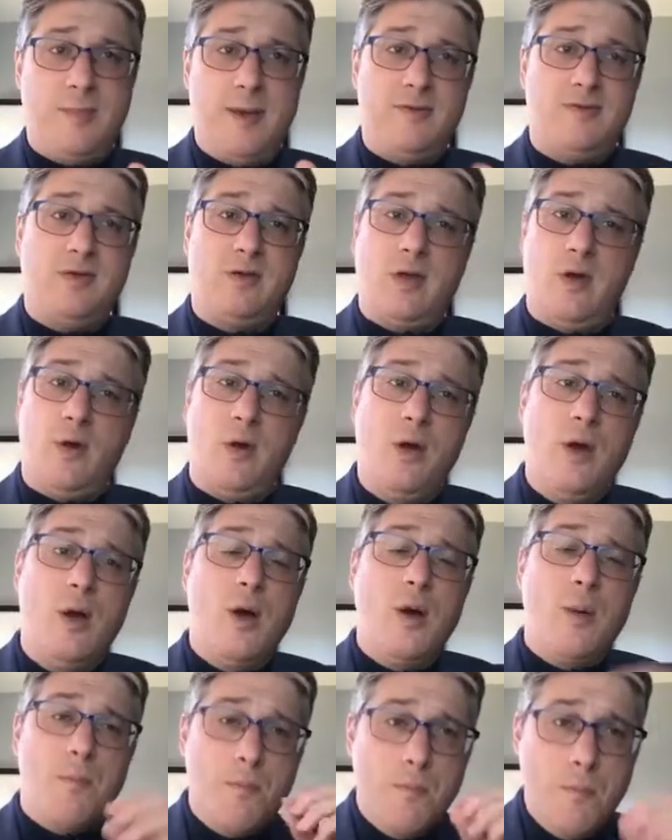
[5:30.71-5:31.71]
Basically,
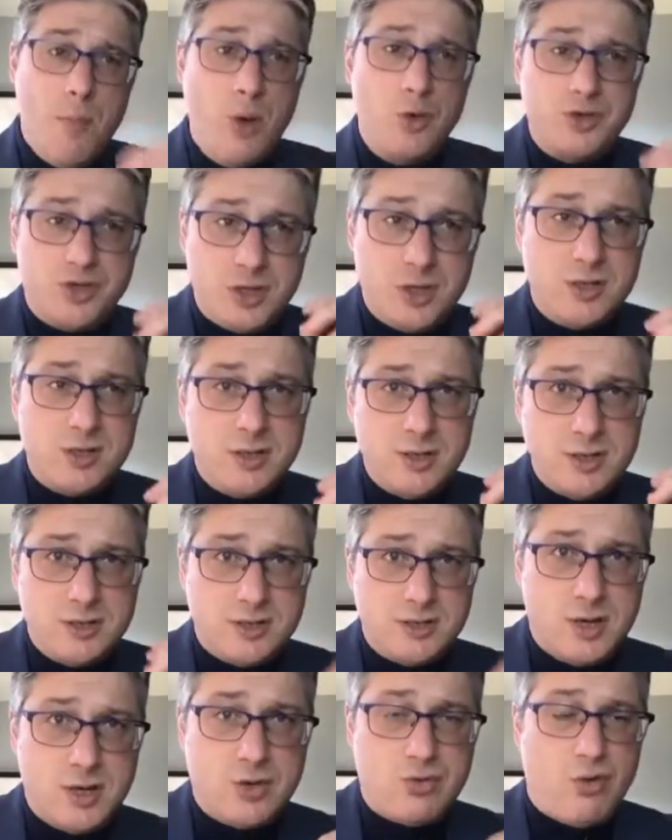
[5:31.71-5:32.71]
most
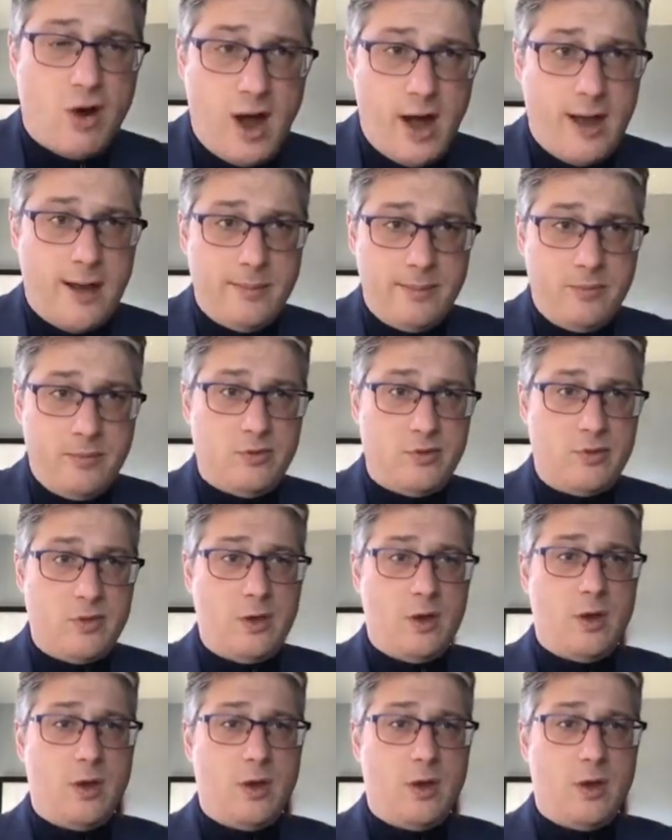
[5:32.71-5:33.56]
crimes